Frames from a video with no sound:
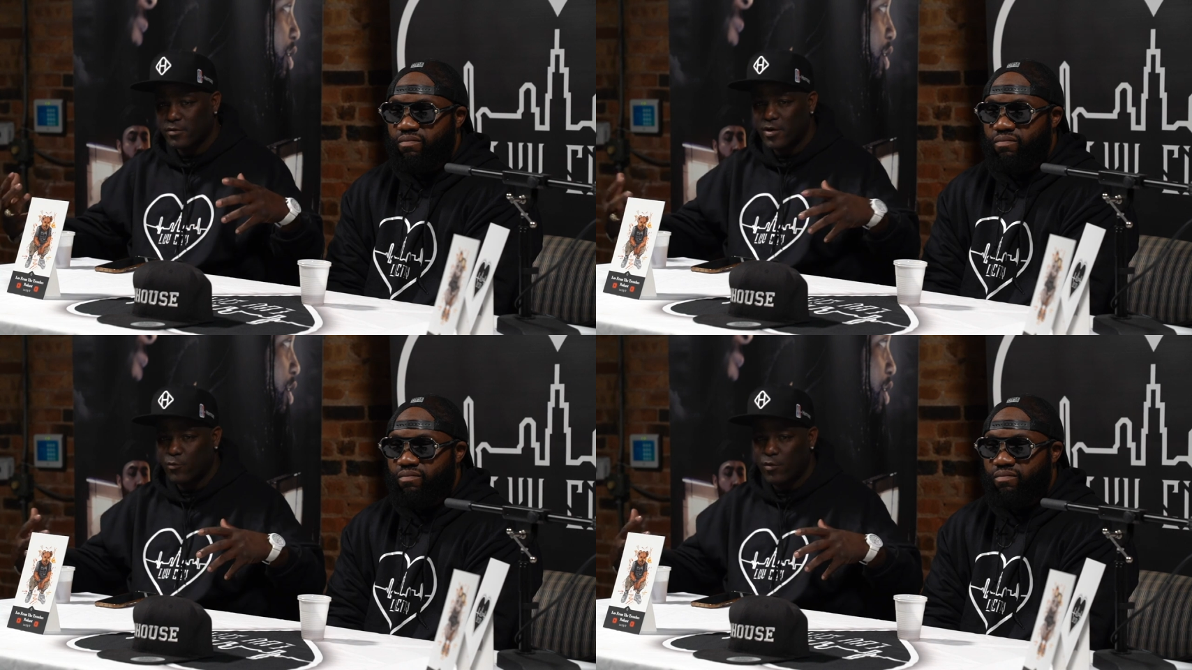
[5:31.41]

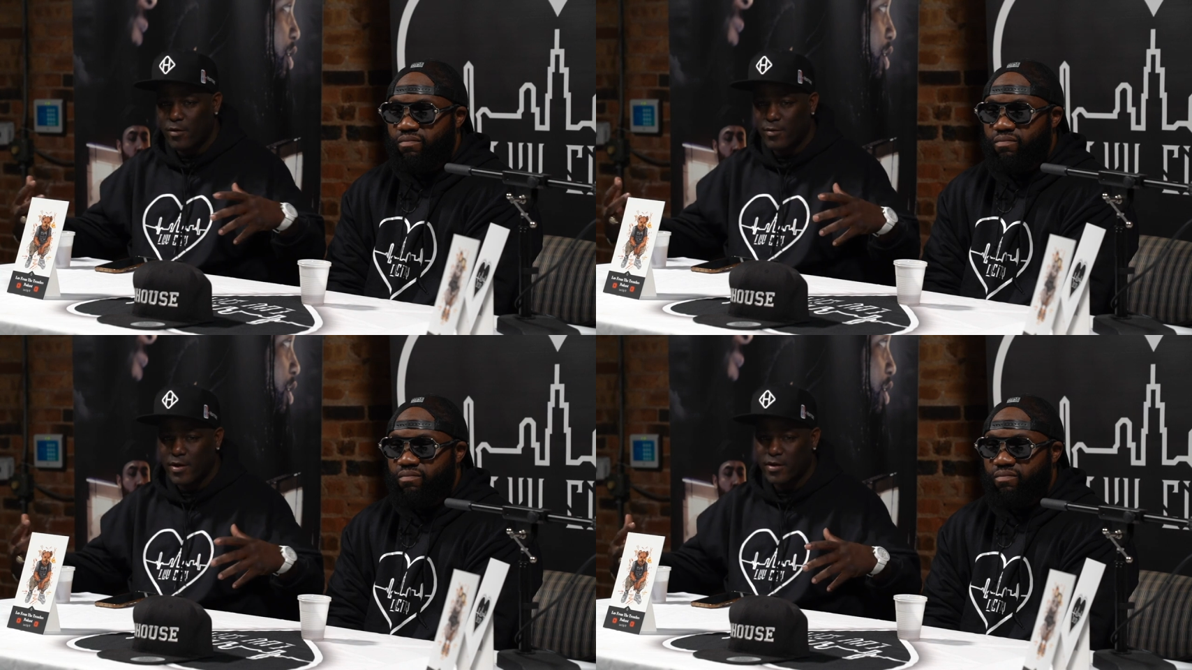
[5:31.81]
Speaker 1: and
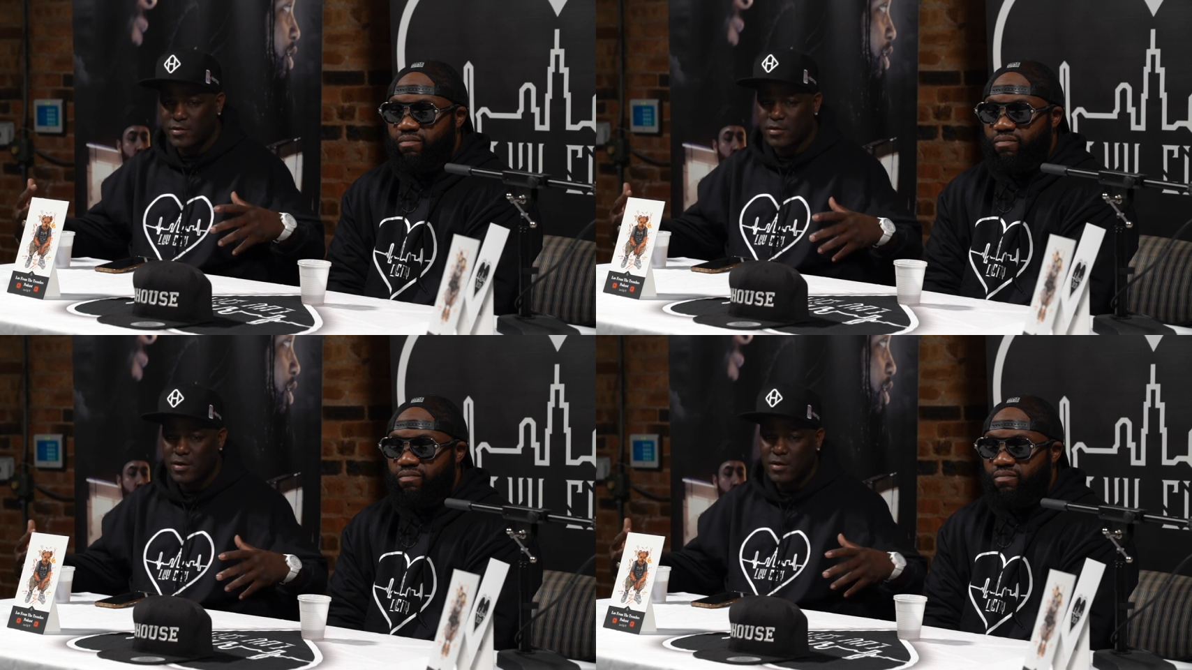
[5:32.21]

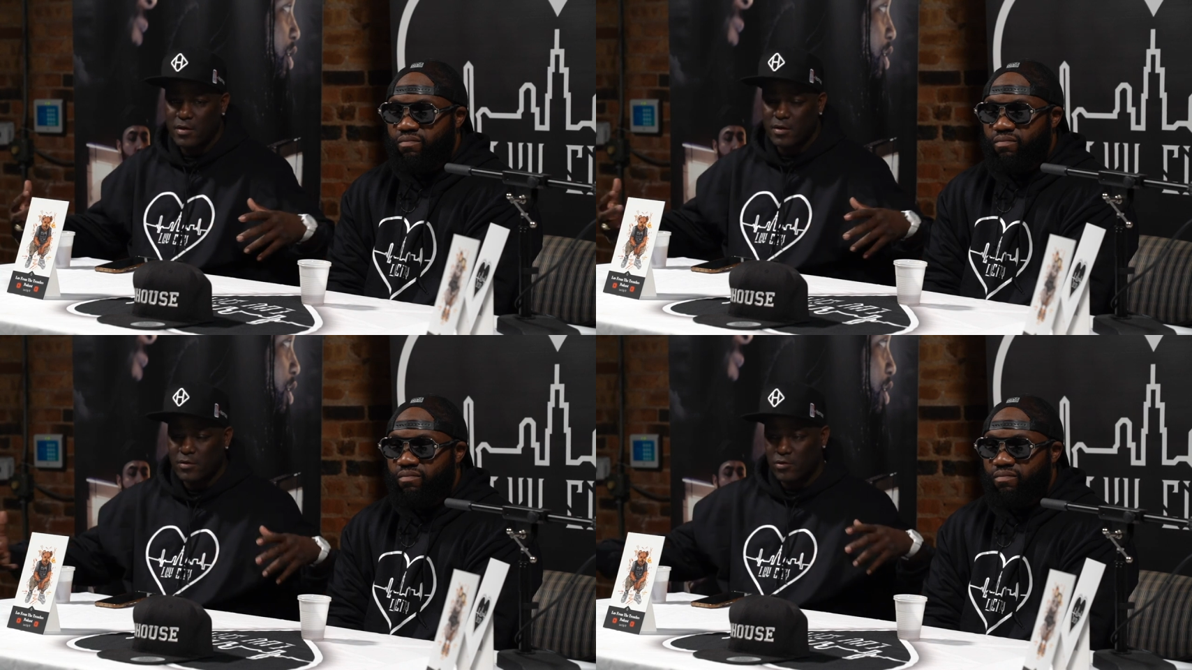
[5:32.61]
whereas
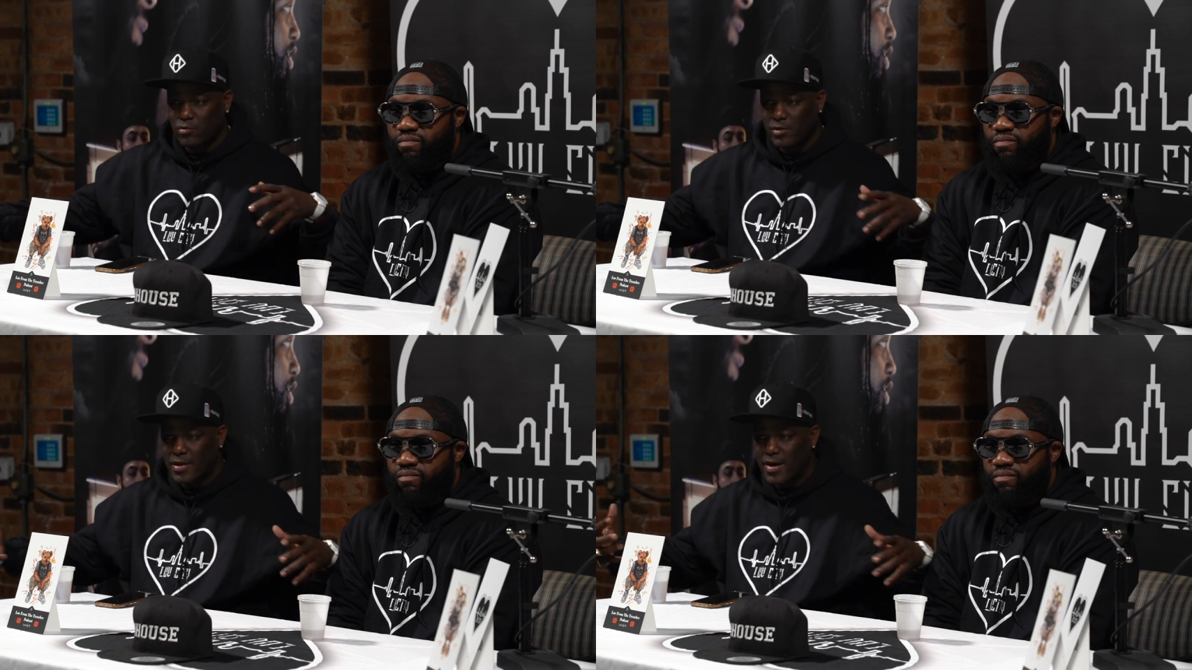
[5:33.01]

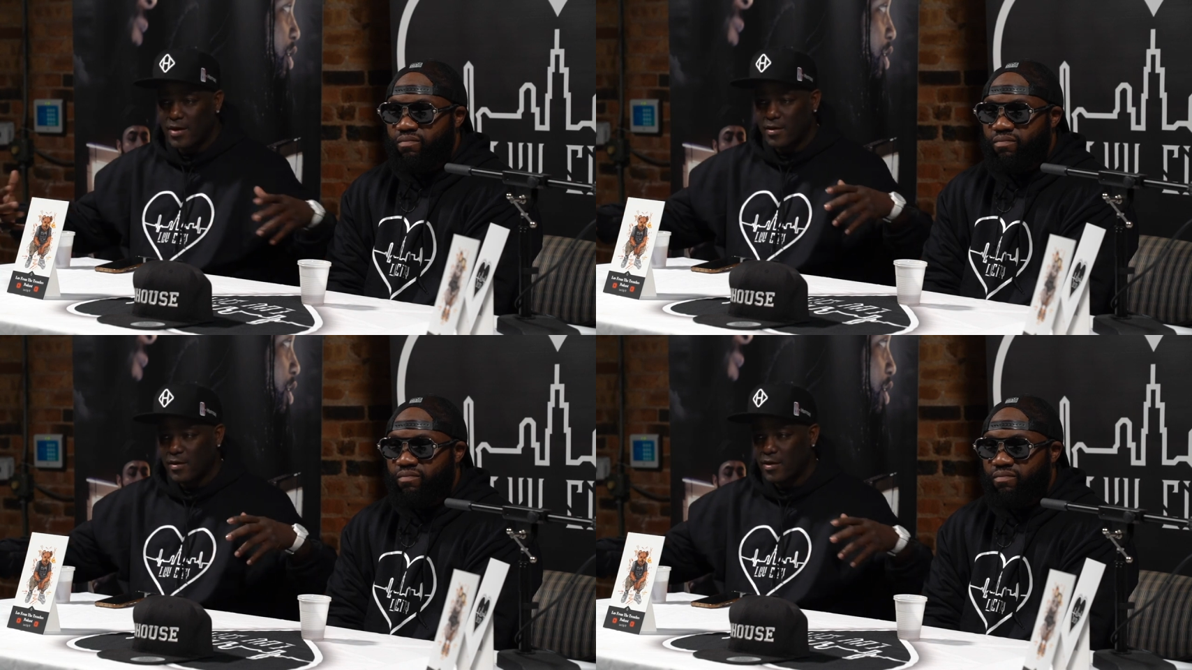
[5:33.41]
do or
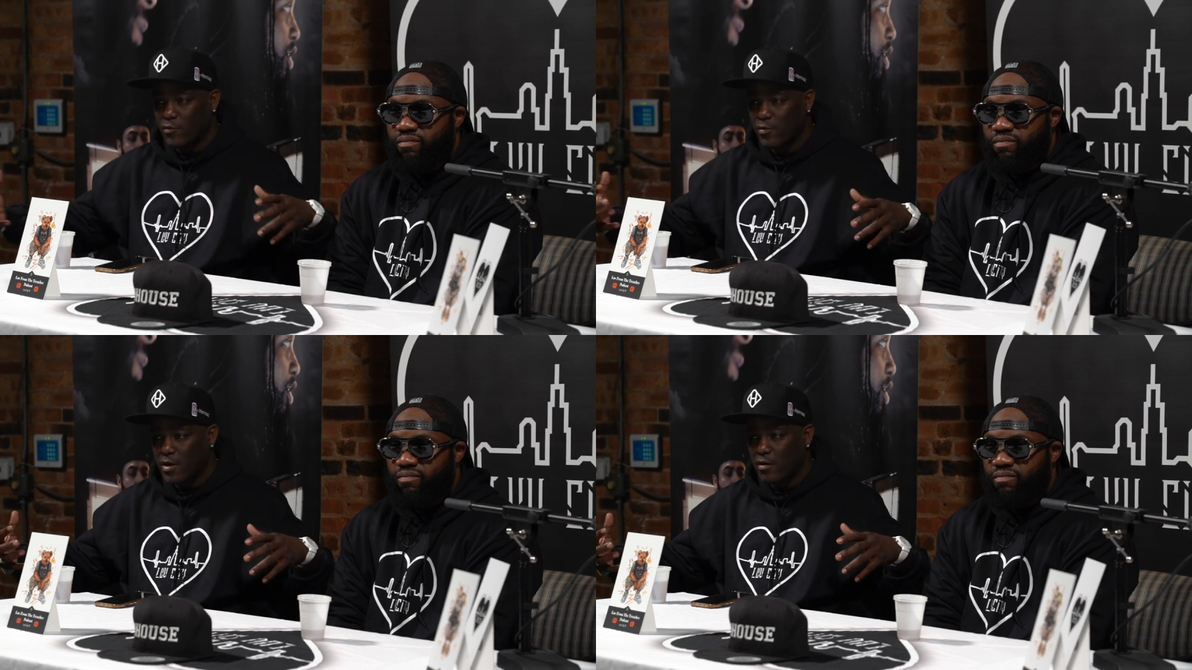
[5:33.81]
die
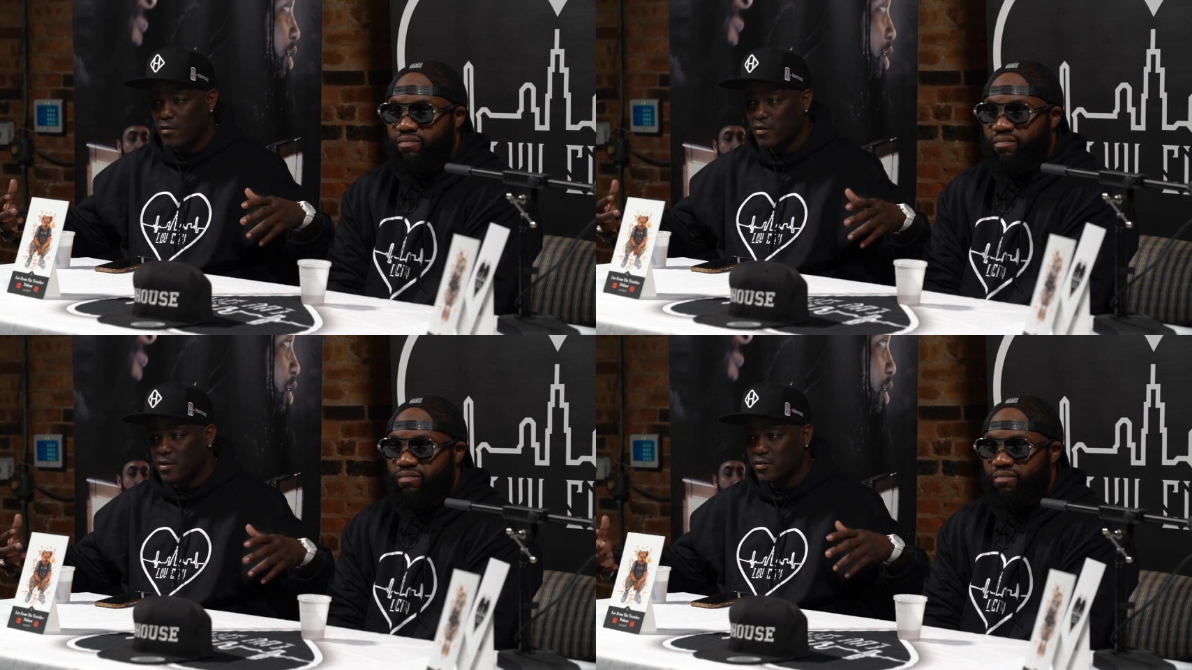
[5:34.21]
and We
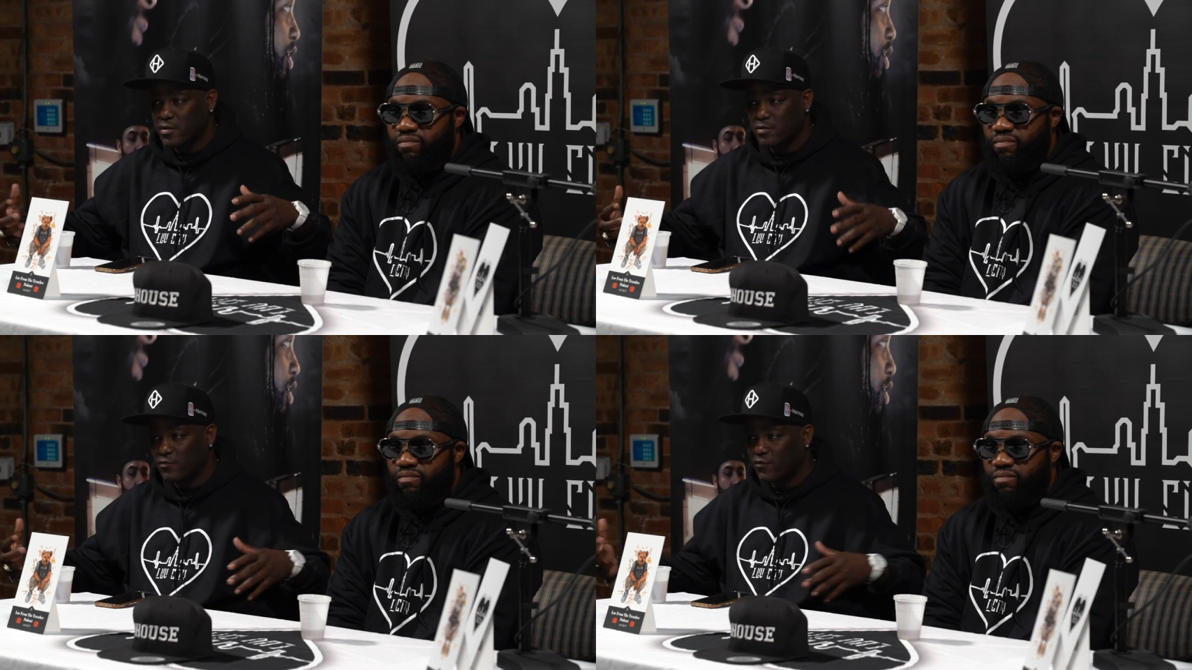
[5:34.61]
All
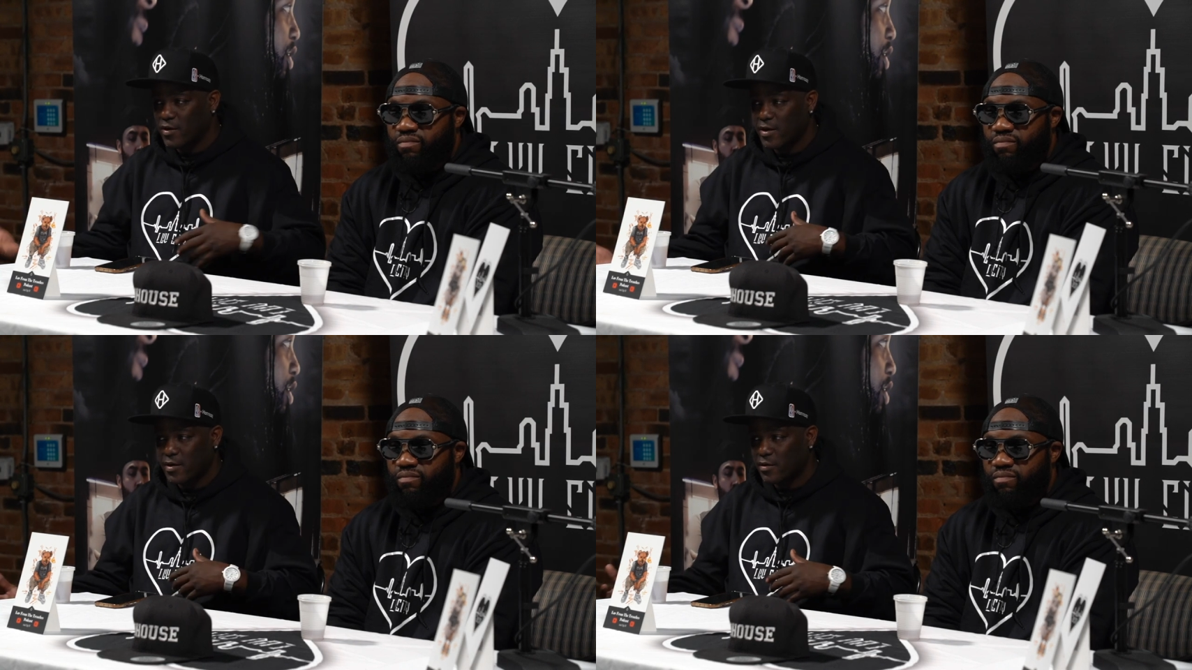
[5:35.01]
Us and
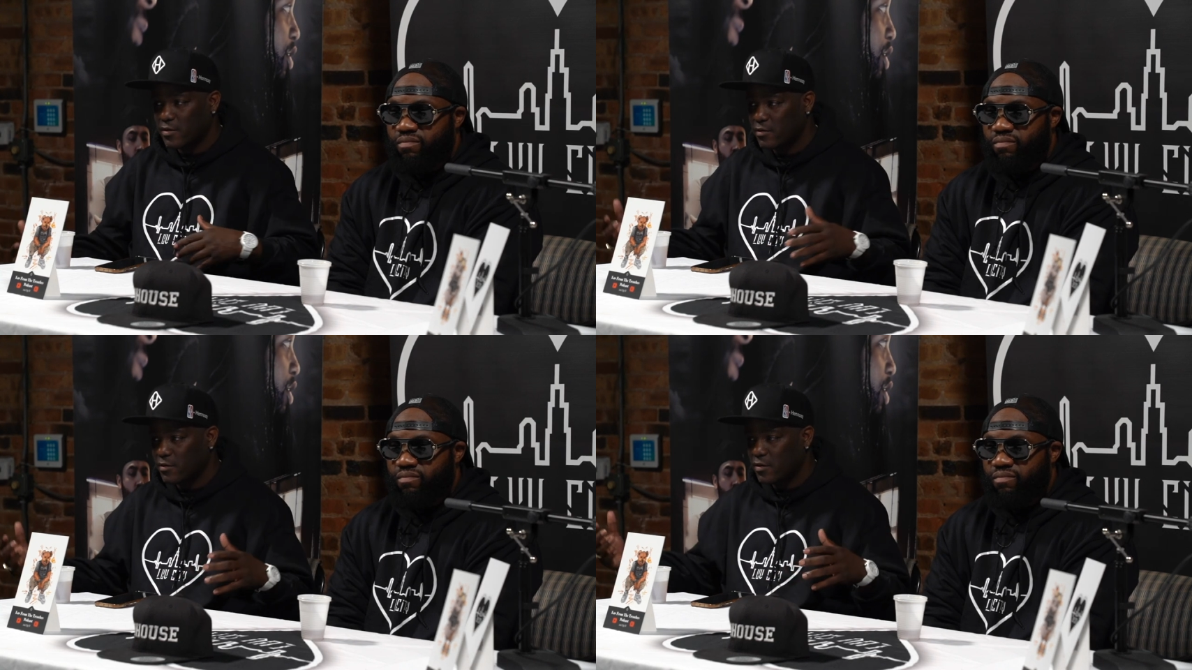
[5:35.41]
Flick
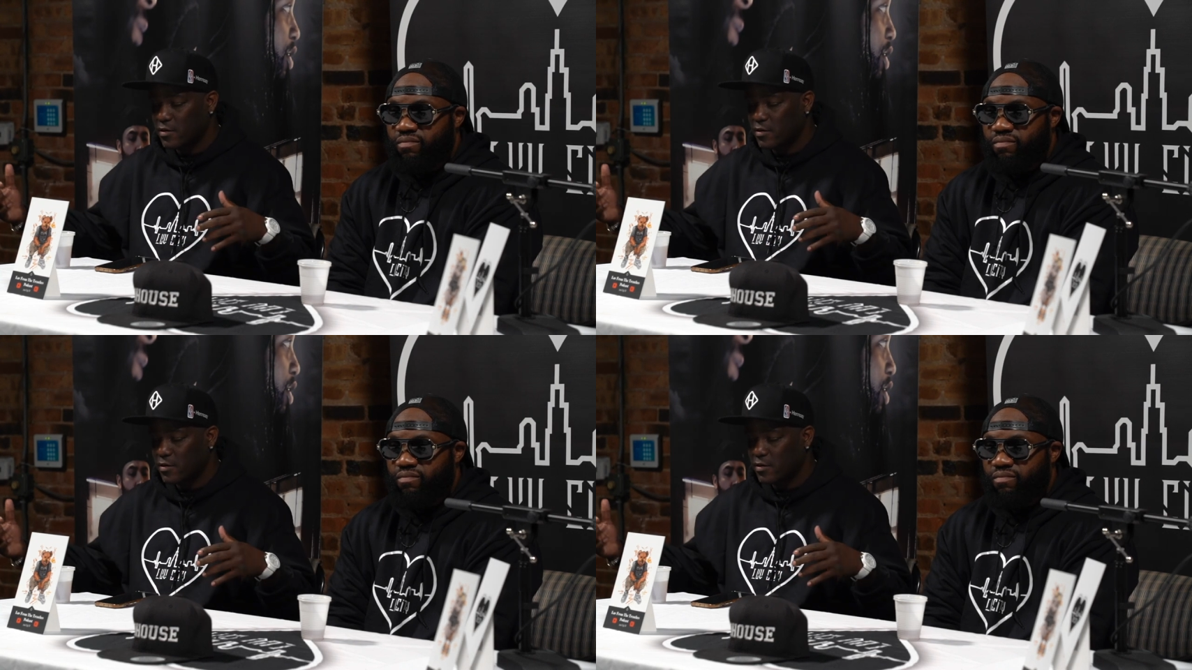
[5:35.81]
and,